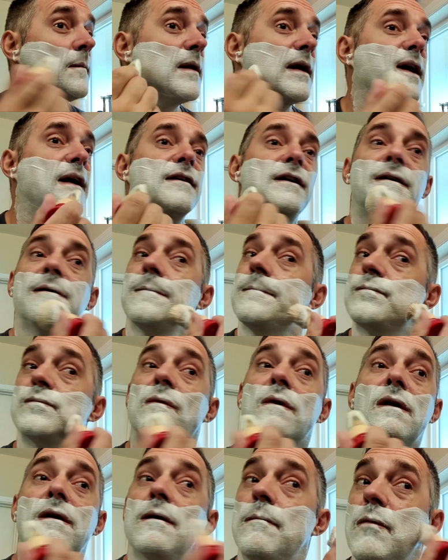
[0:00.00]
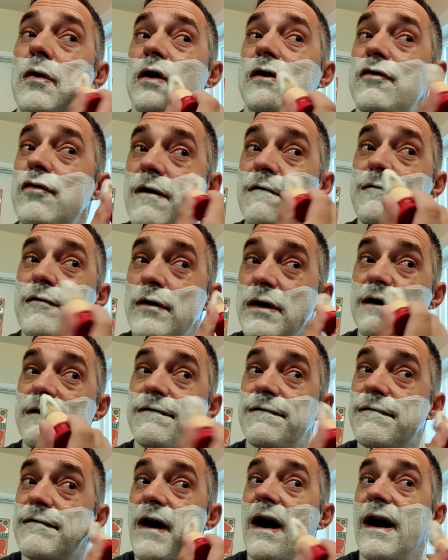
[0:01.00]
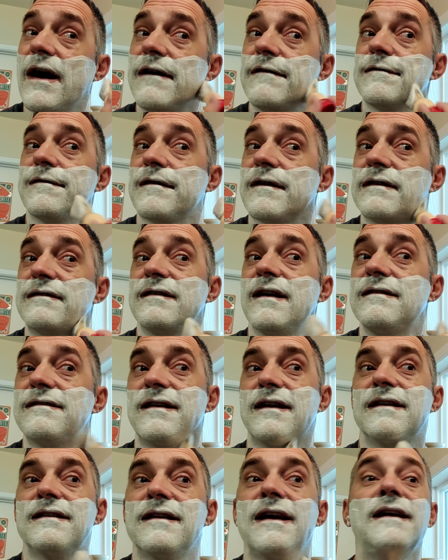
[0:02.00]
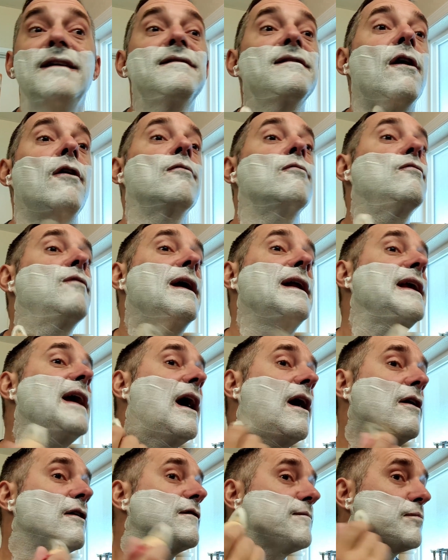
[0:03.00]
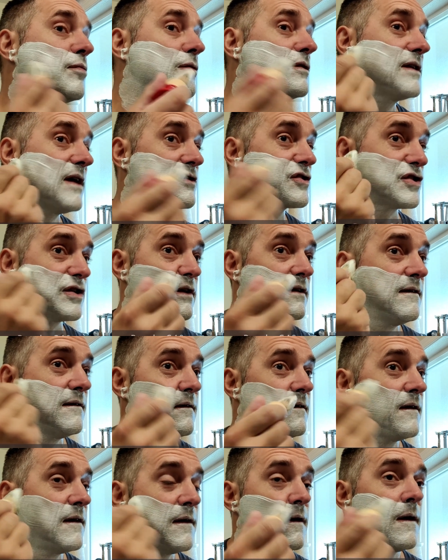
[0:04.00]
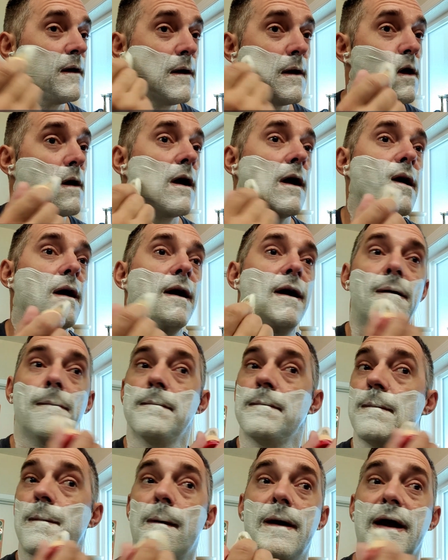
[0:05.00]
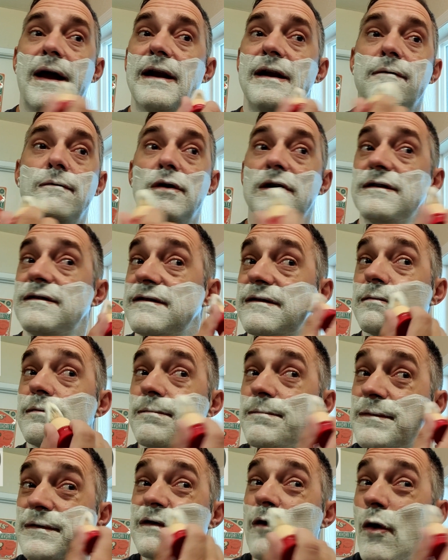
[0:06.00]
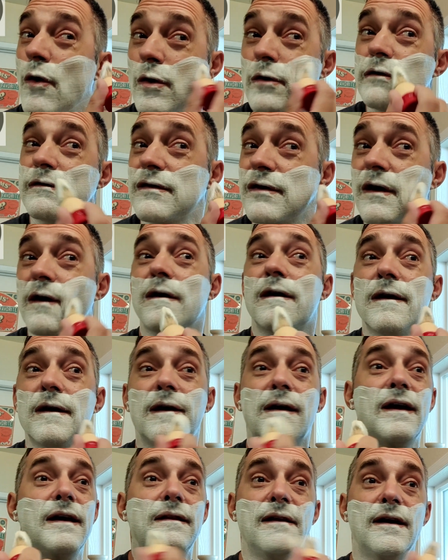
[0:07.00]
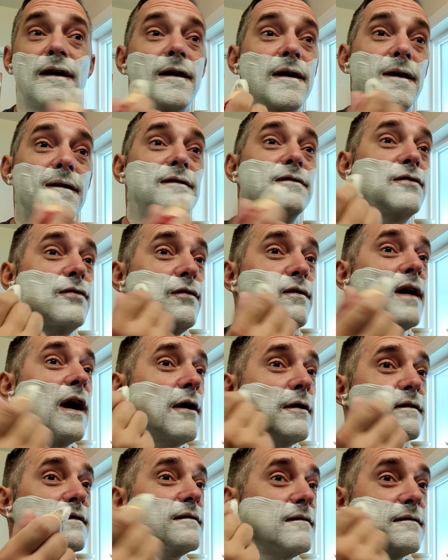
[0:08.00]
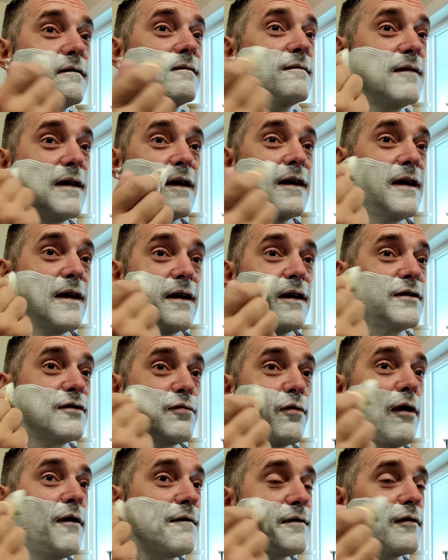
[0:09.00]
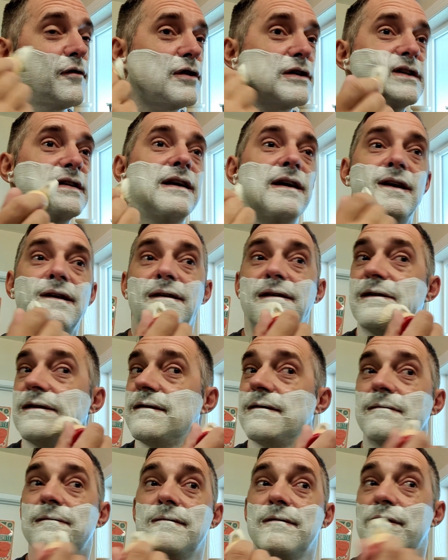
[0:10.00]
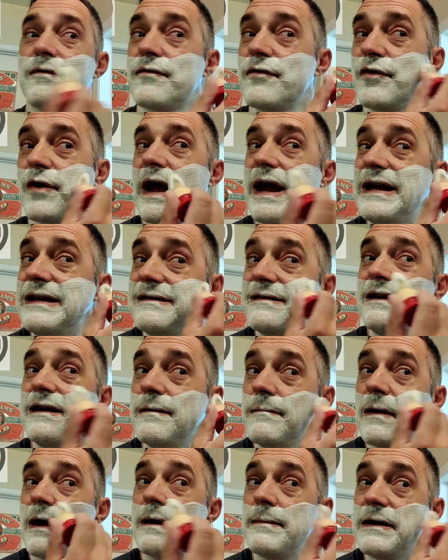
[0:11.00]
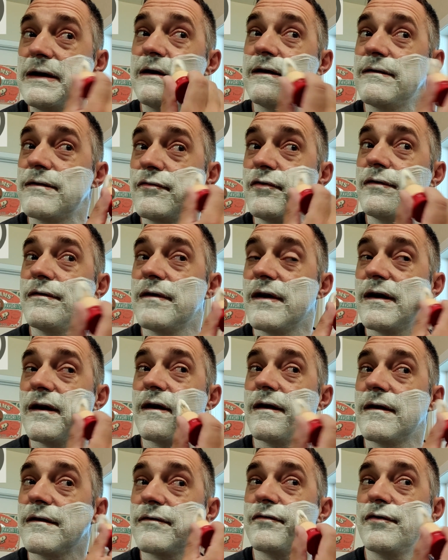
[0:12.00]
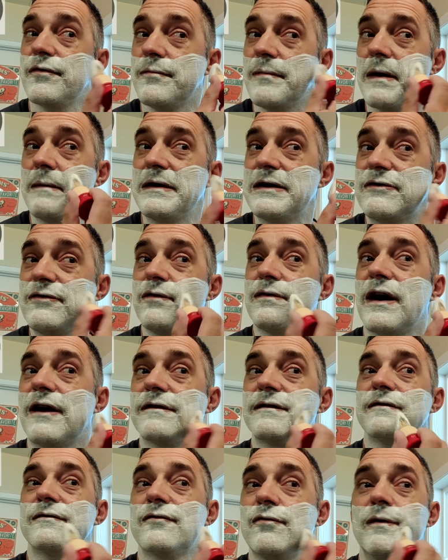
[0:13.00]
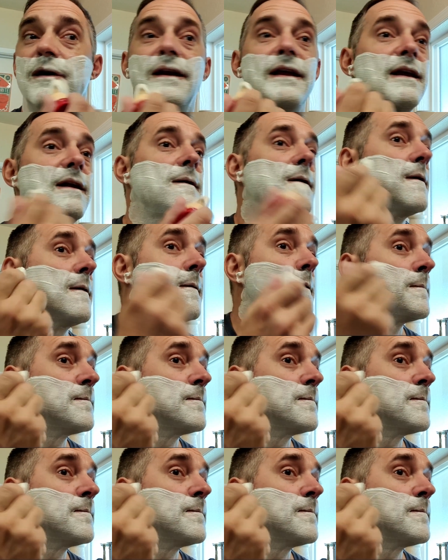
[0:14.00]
But yeah, the Merkur 45, since it is already out of production, and it was sold in the 2012, 13 through 18, maybe through maybe 2020,